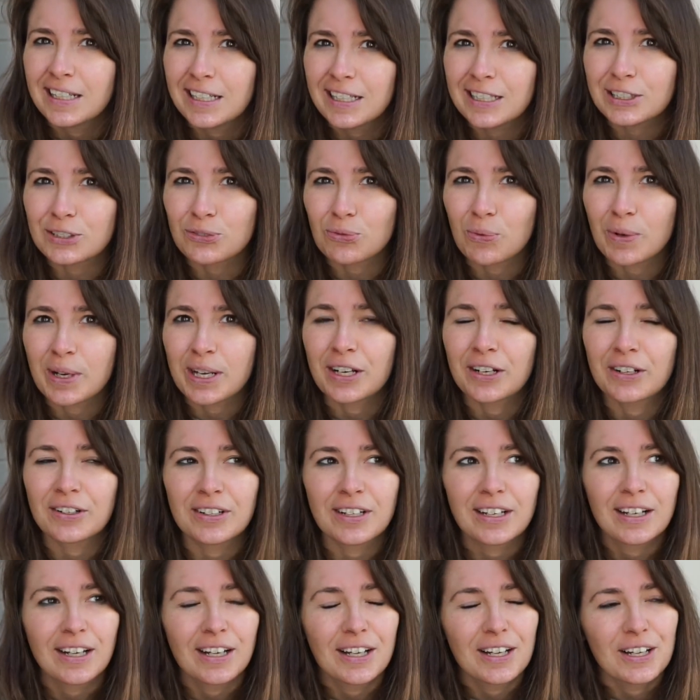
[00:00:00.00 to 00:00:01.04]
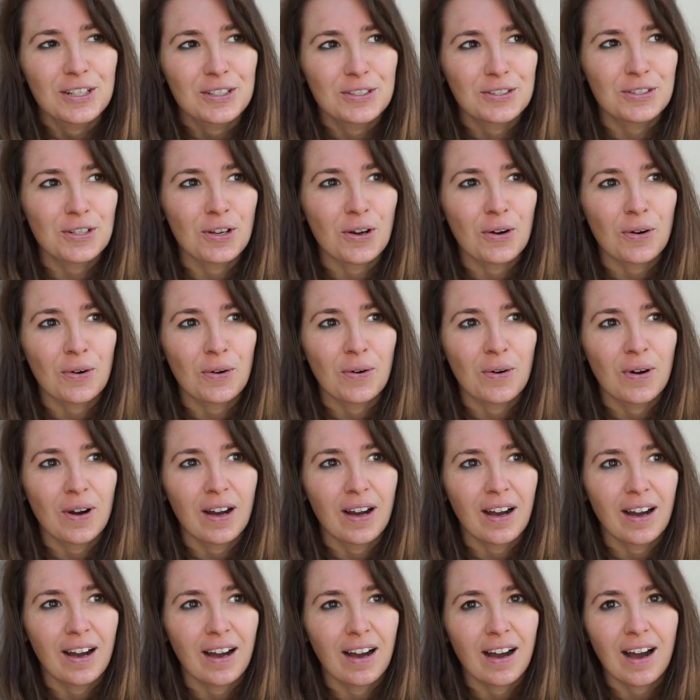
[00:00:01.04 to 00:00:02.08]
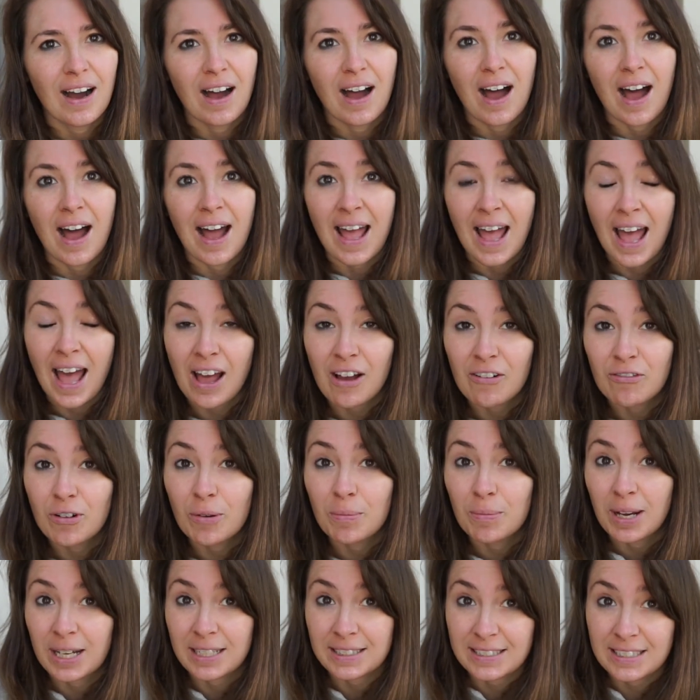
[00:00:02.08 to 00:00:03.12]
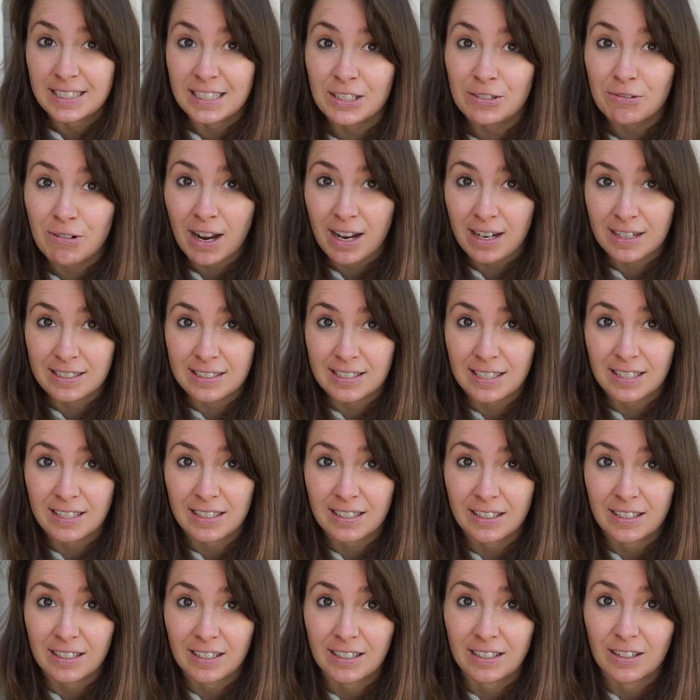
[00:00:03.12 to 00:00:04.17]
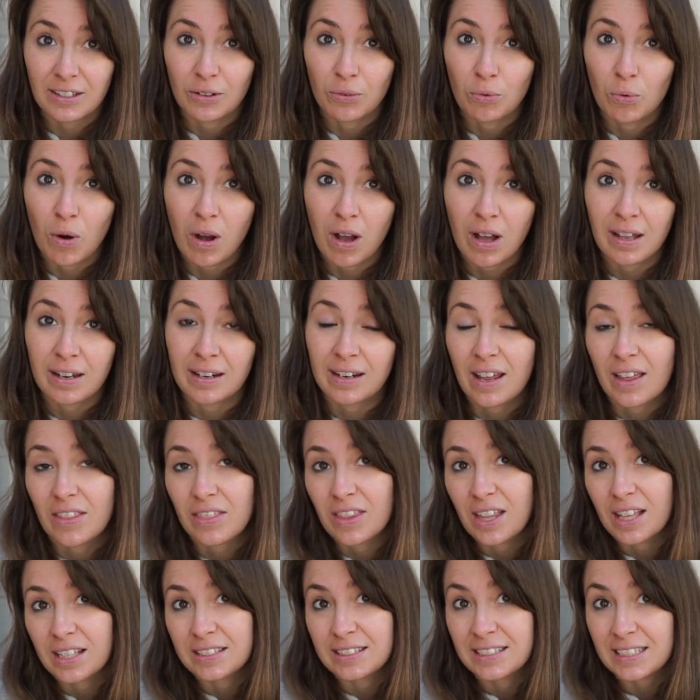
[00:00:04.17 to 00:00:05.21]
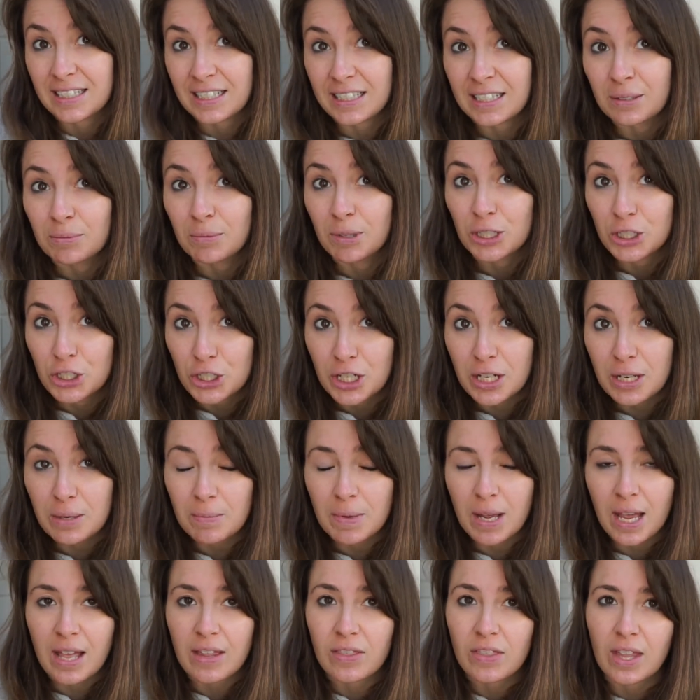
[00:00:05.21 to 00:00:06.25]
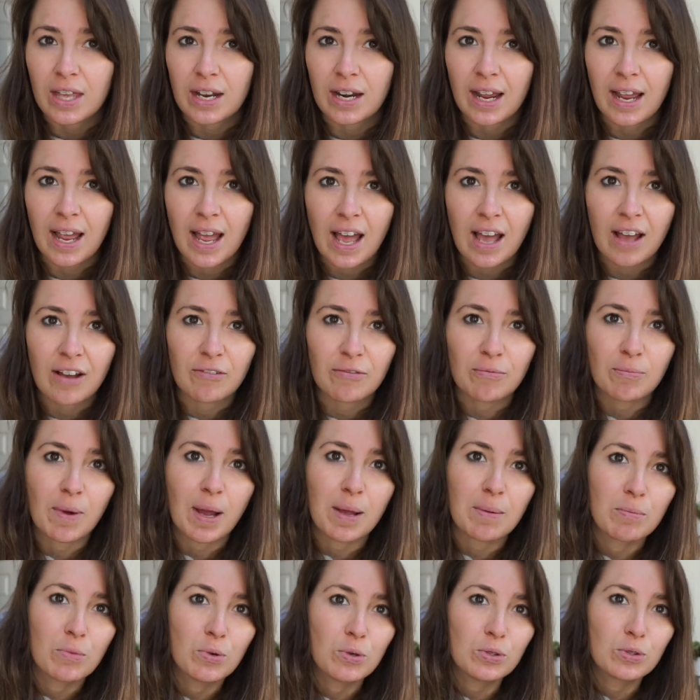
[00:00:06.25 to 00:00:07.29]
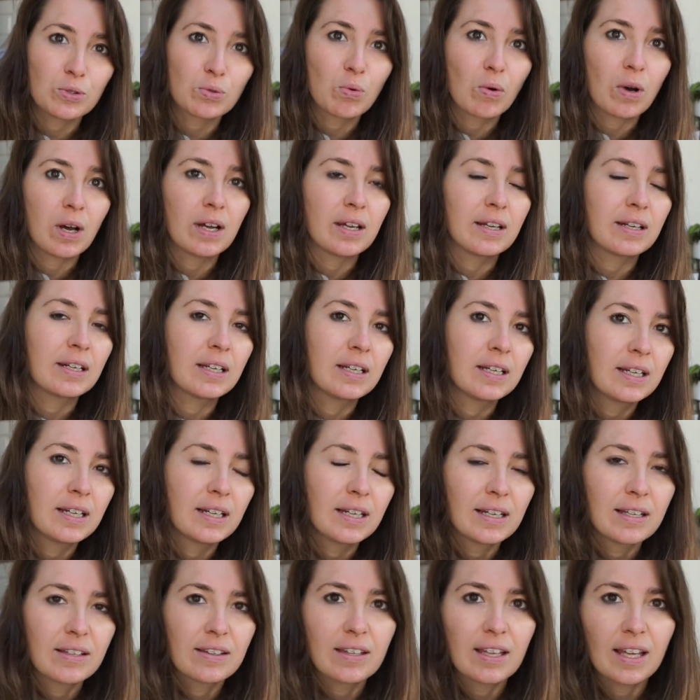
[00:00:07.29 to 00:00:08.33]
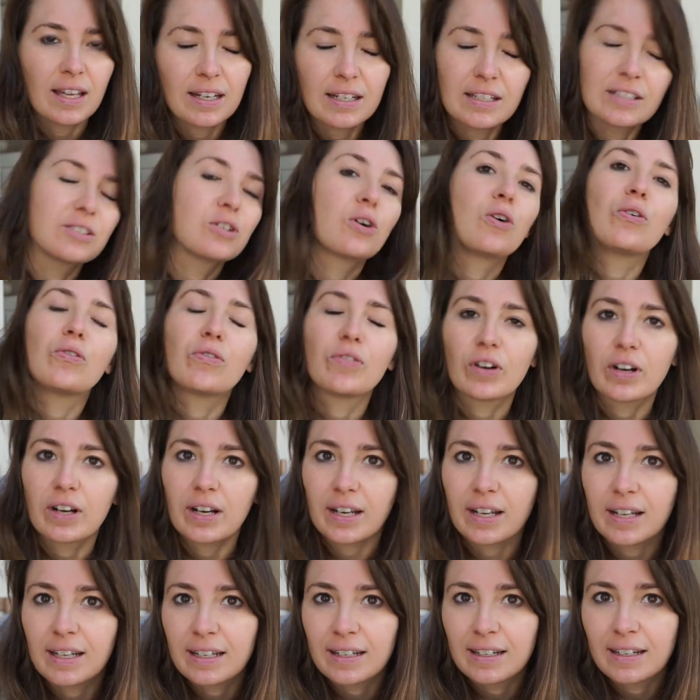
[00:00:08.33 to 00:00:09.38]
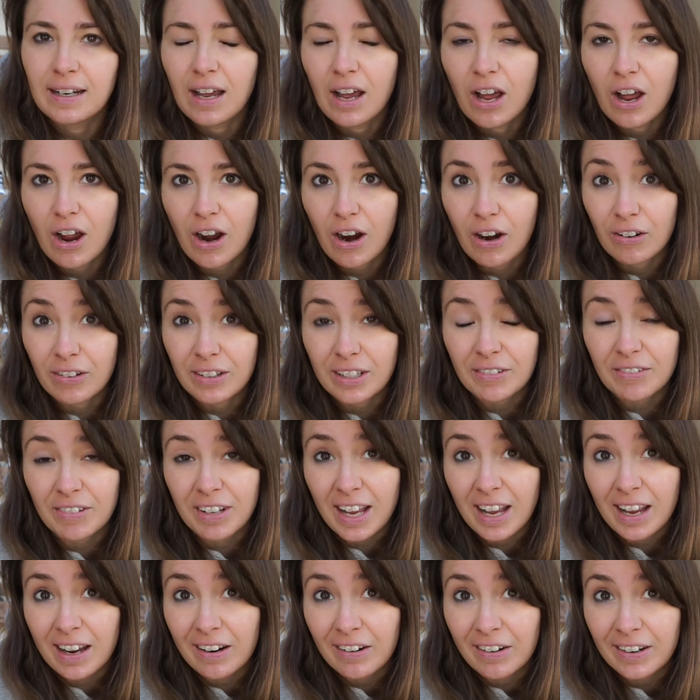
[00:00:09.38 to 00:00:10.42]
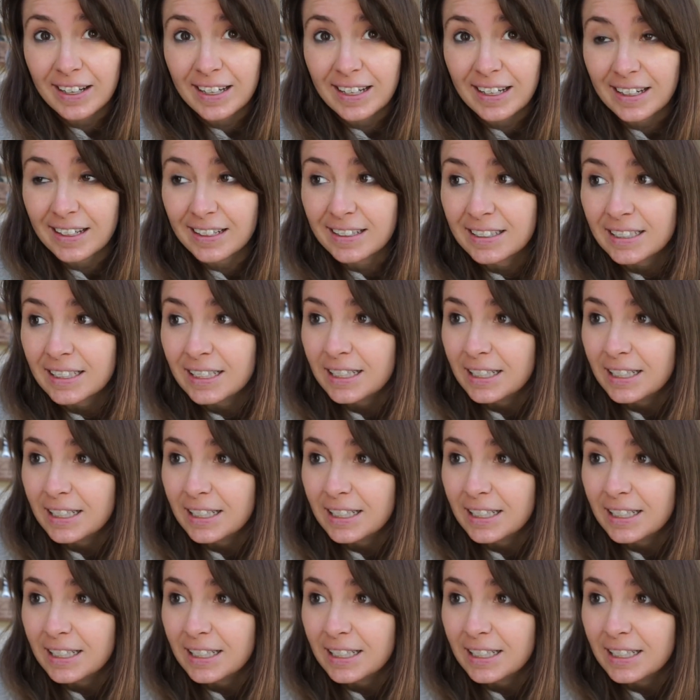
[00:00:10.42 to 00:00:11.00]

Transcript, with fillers: it's weird. So I have my T-Rex one that's in my gym, and then I have my moose one that is over in our living area.